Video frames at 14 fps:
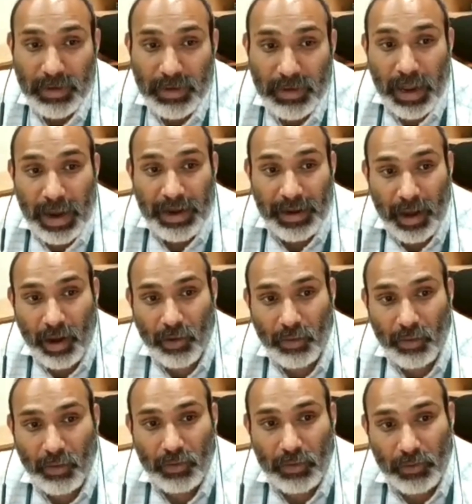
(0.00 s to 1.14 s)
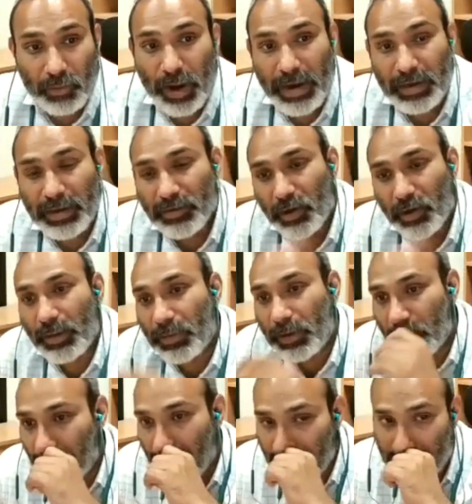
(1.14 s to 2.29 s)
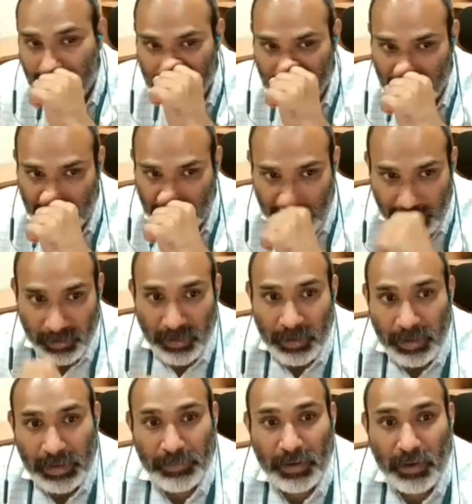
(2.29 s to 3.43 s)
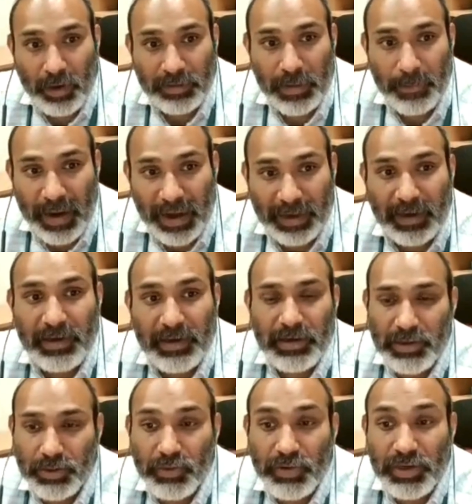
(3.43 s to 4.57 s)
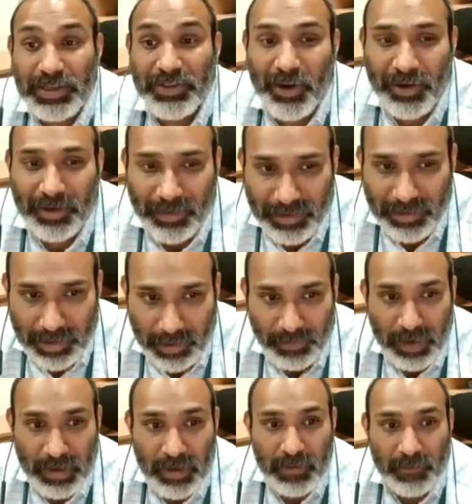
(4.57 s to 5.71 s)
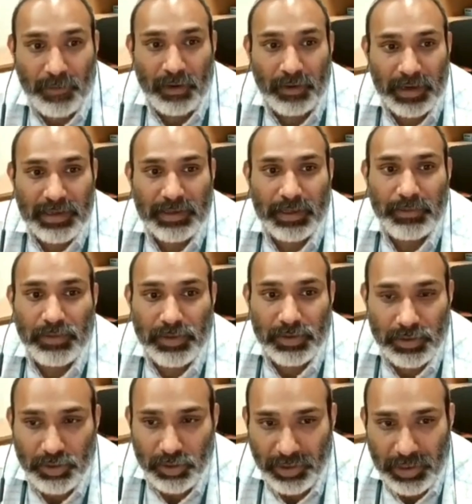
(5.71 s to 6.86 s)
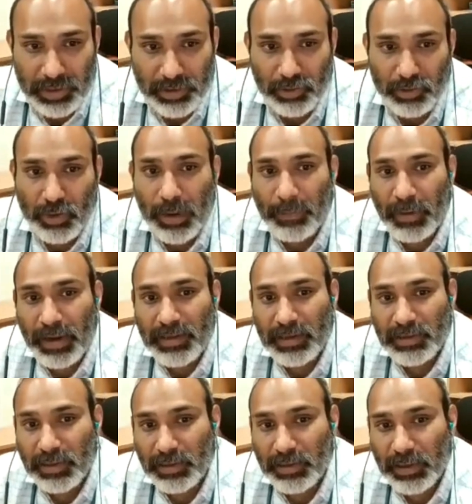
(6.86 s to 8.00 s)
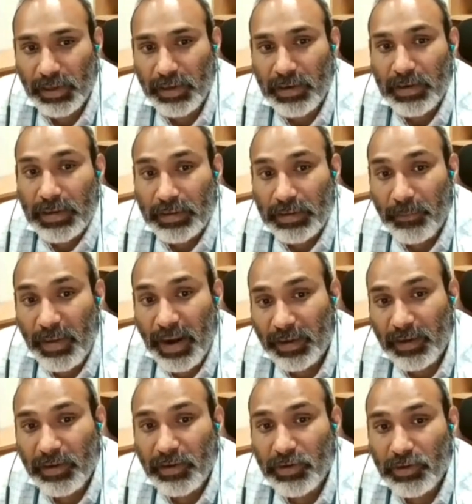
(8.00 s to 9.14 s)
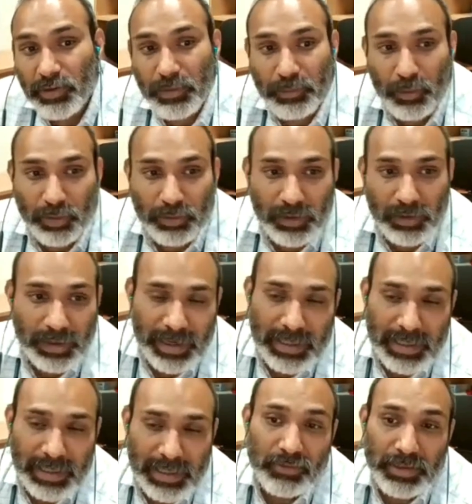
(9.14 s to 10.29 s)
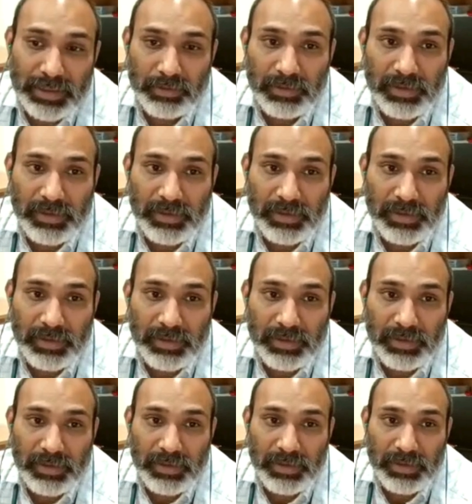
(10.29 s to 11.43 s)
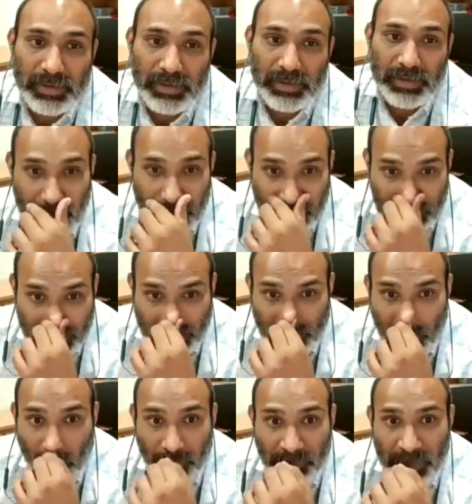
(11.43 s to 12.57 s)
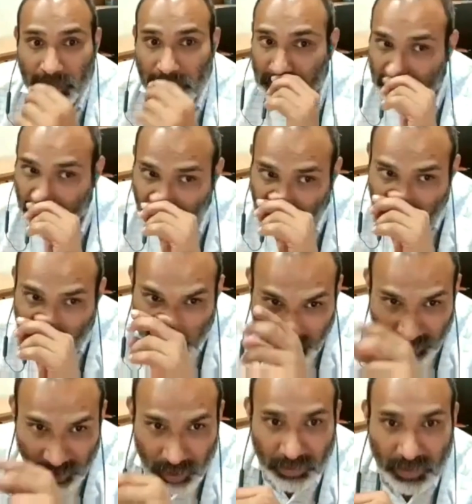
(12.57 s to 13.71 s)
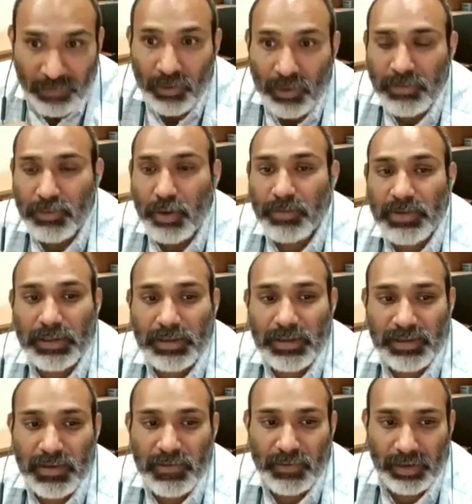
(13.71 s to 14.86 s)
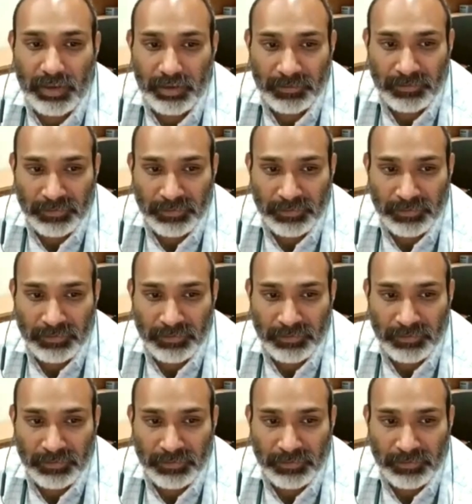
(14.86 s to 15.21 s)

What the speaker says: And now, why it is not applicable under Section 10? Because the matter in issue is not the same. For res sub judice to apply Section 10, the matter in issue, both the case must be same. Here, RERA's object is different and Consumer Forum's object is different.